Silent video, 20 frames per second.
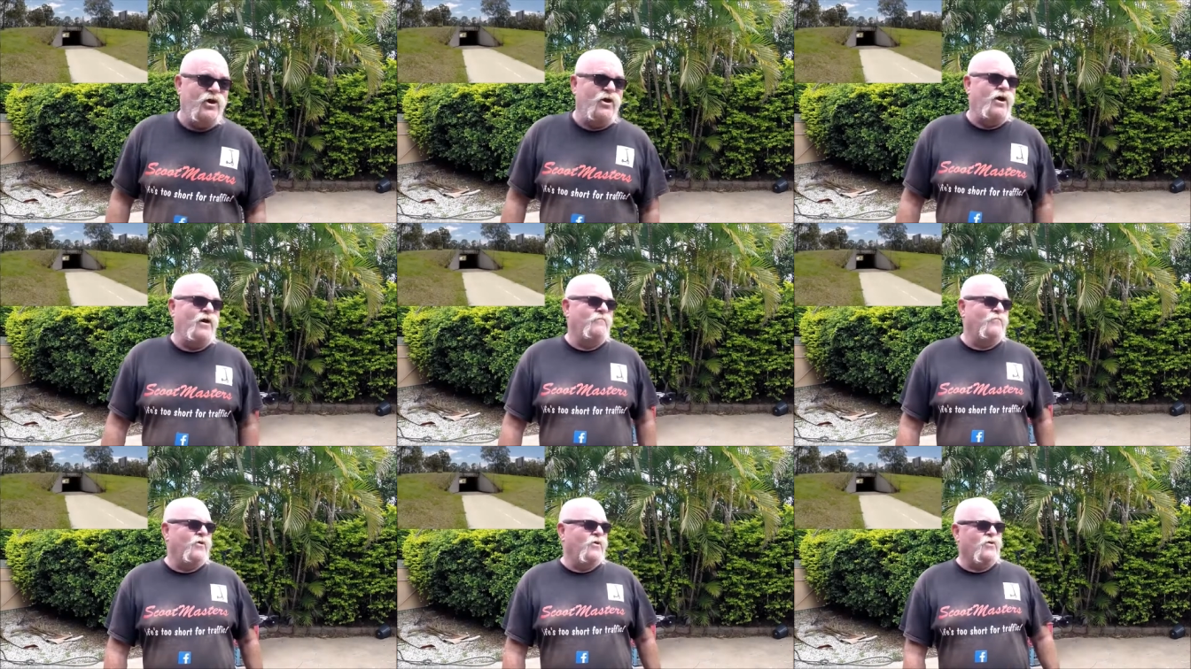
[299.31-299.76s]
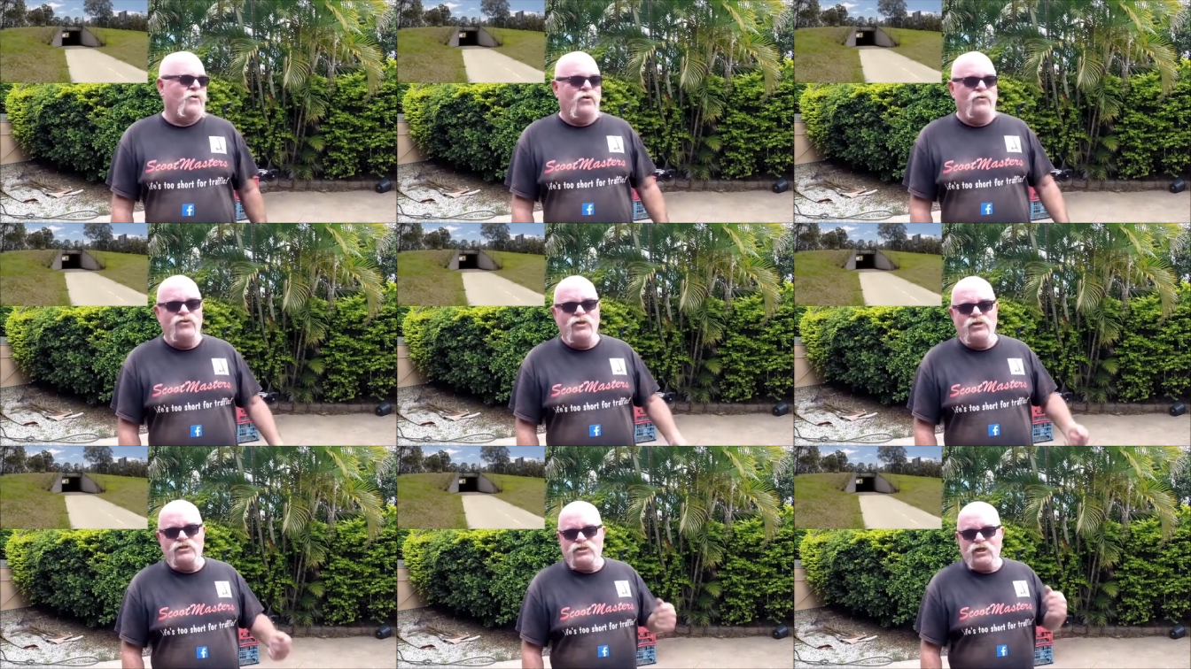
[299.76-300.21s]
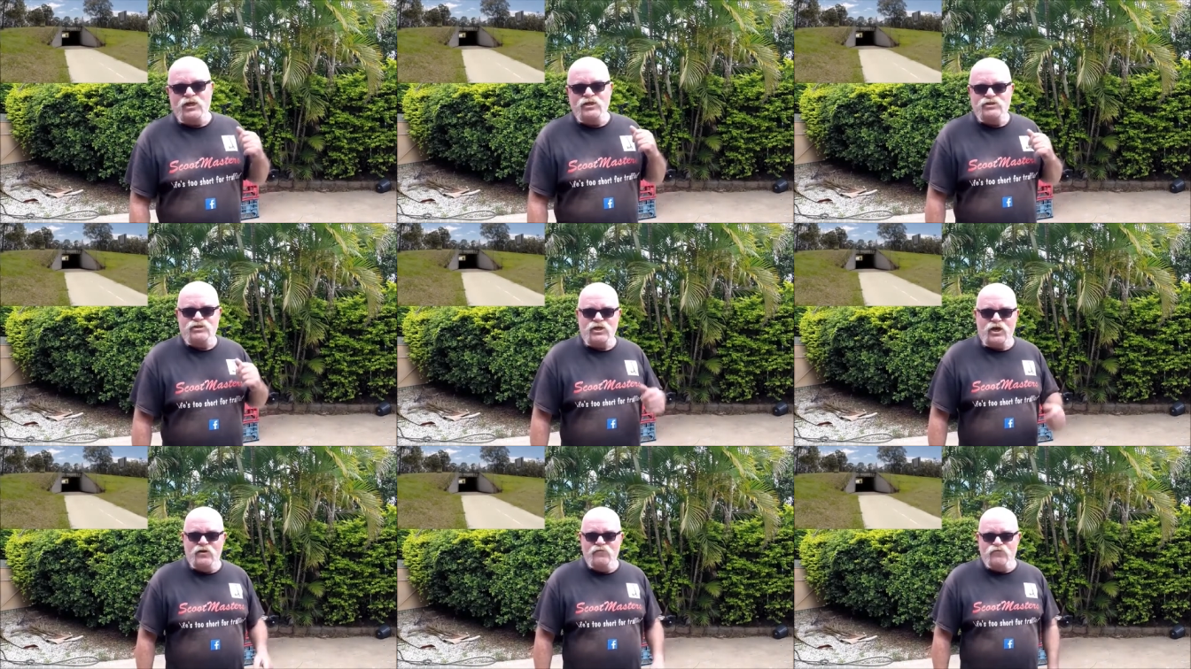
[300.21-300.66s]
Oh my god, this thing
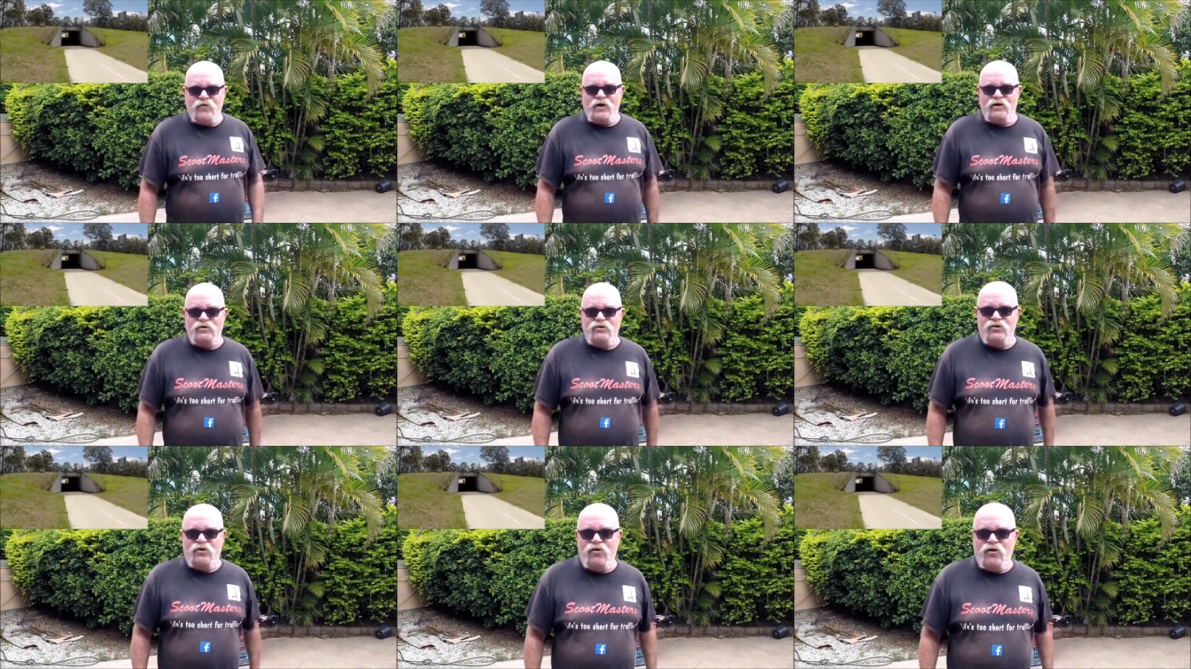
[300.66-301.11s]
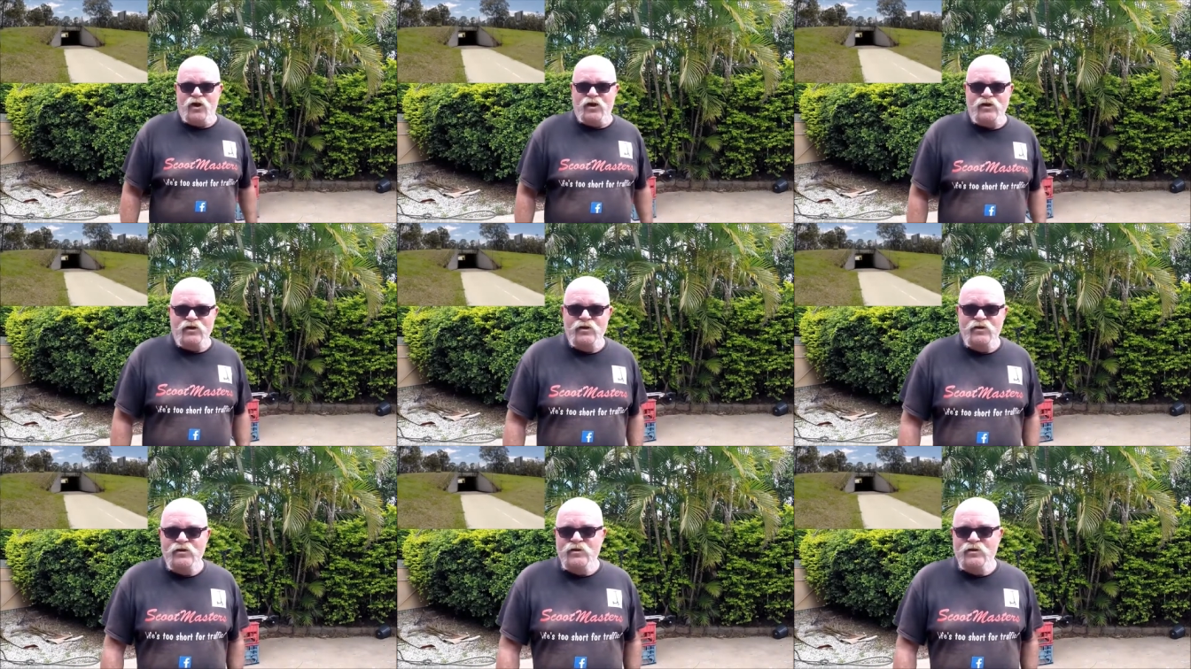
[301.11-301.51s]
is so fucking light.